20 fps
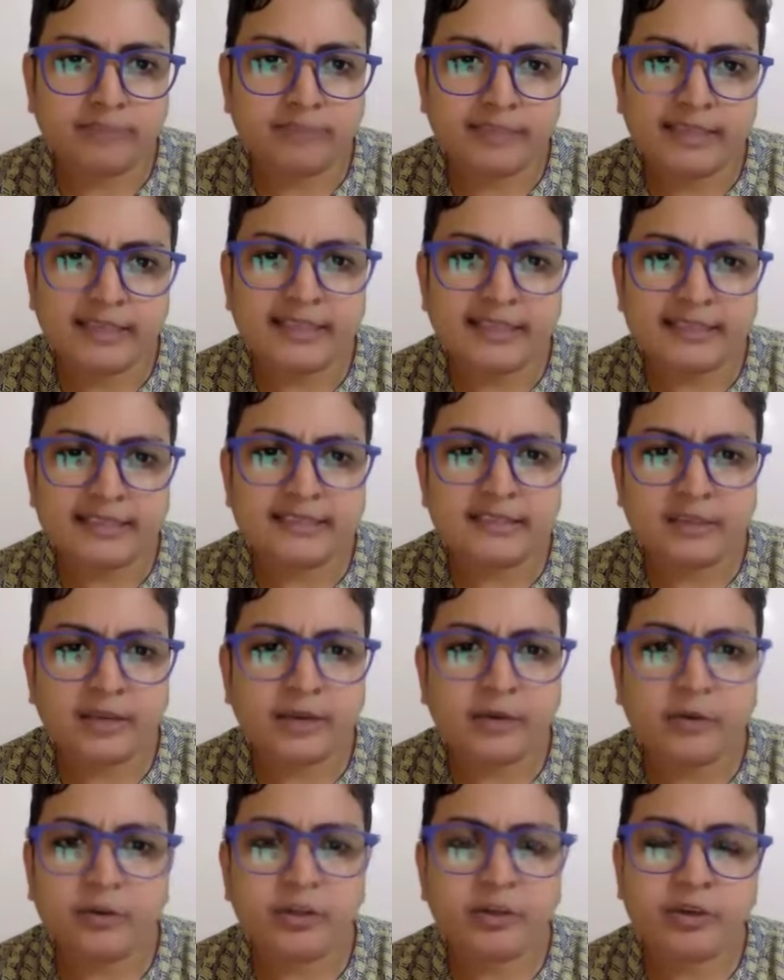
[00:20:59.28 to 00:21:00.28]
Yeah, that's it.
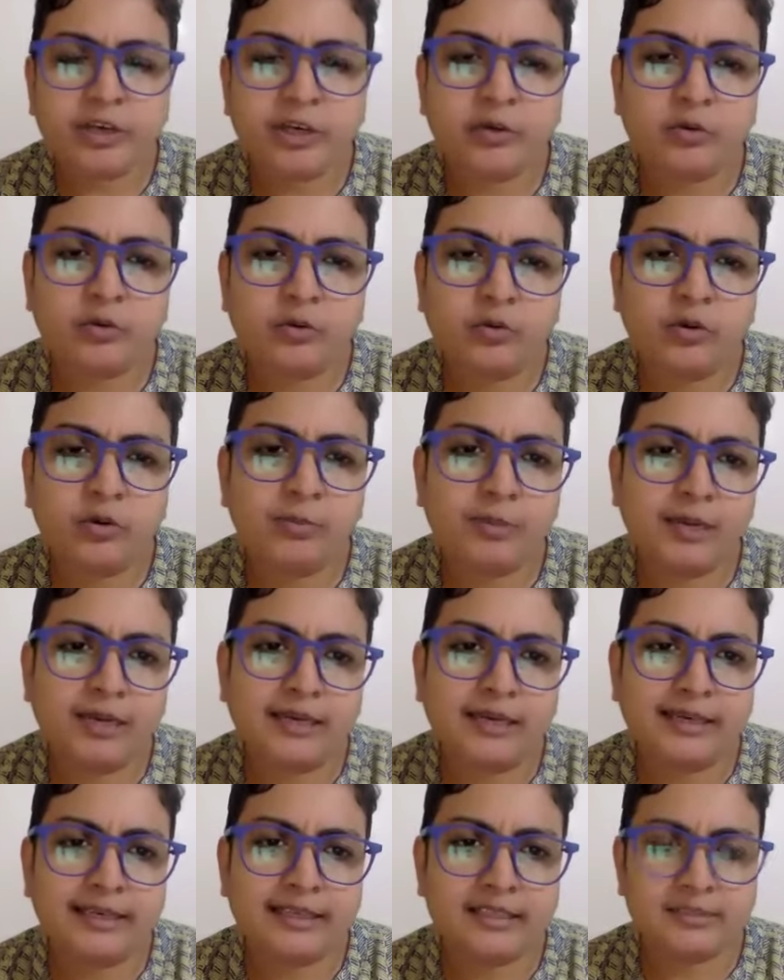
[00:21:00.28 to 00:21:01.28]
I don't think you need to do a
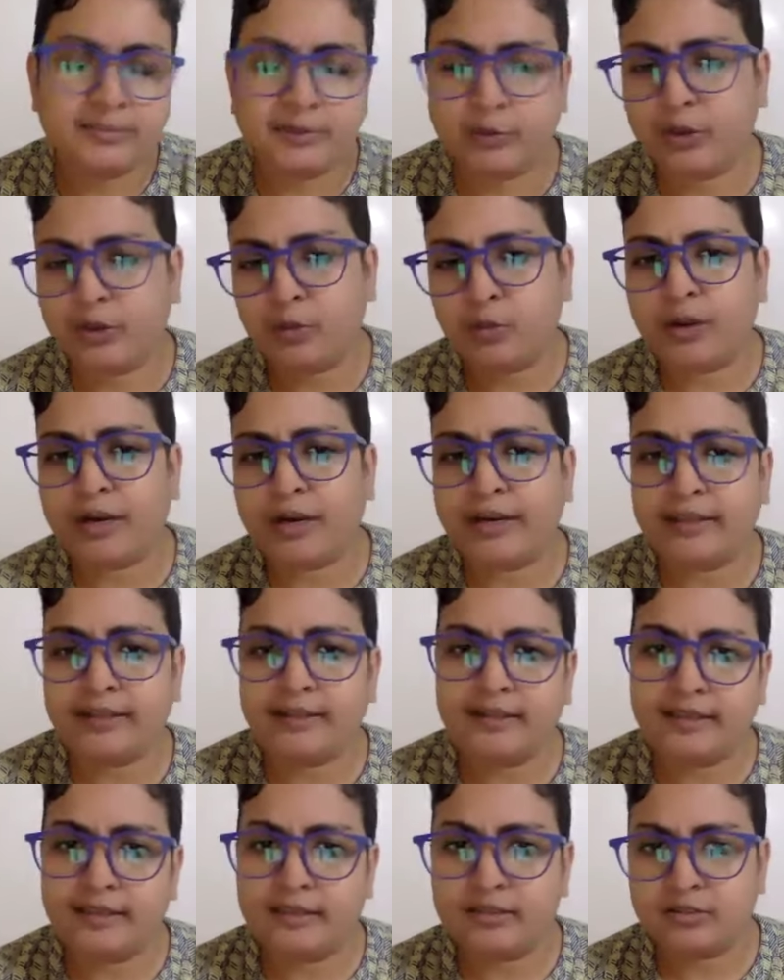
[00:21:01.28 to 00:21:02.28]
blood test between 1
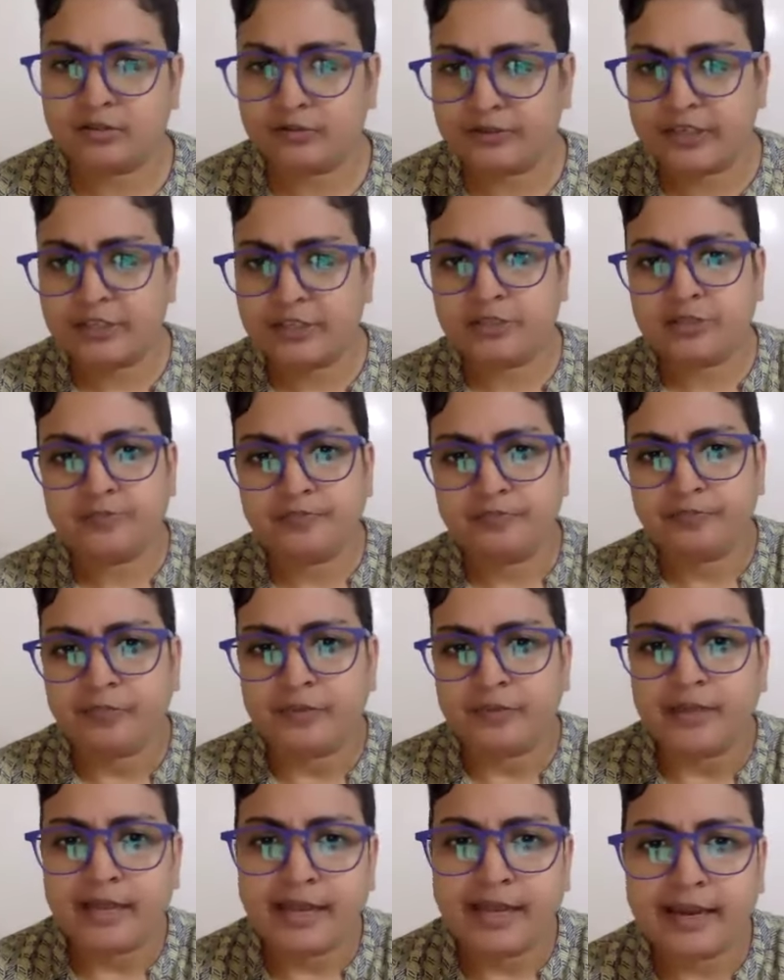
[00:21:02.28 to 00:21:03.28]
and 3 years of age.
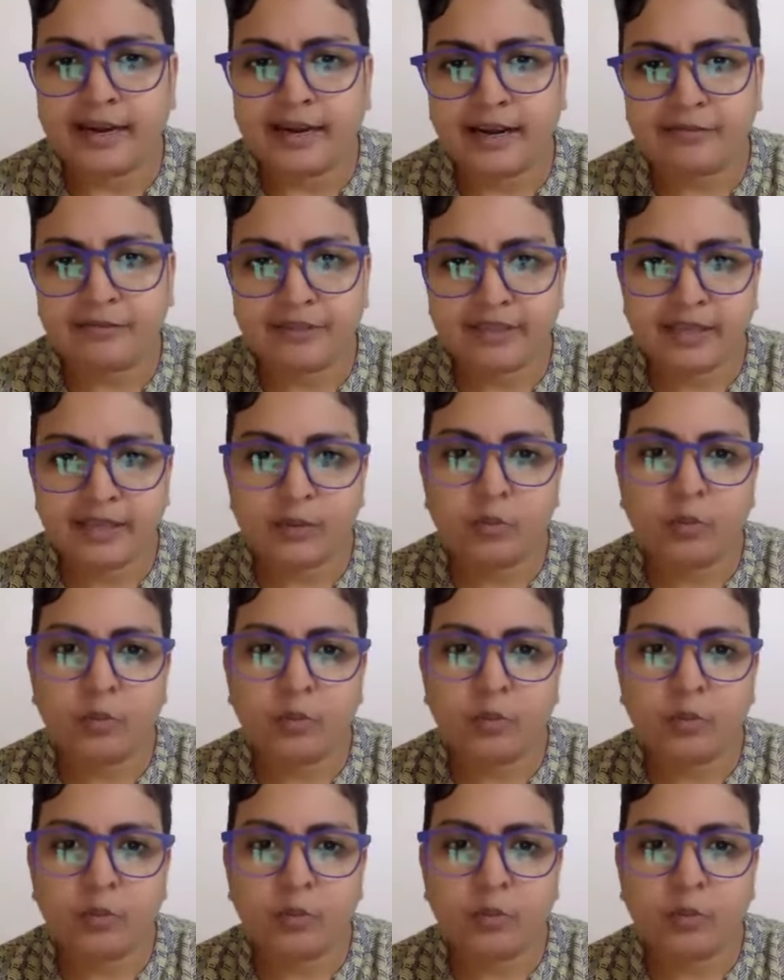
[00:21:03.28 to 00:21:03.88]
And after that,